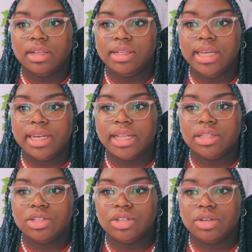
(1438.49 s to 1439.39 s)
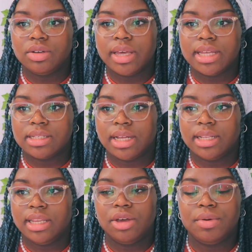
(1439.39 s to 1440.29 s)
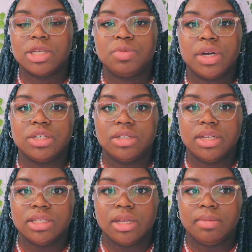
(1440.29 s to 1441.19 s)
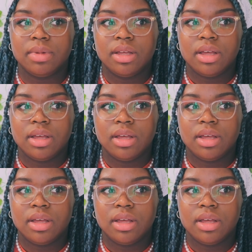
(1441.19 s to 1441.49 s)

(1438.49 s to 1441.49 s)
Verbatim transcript: lean into his like neo-expressionism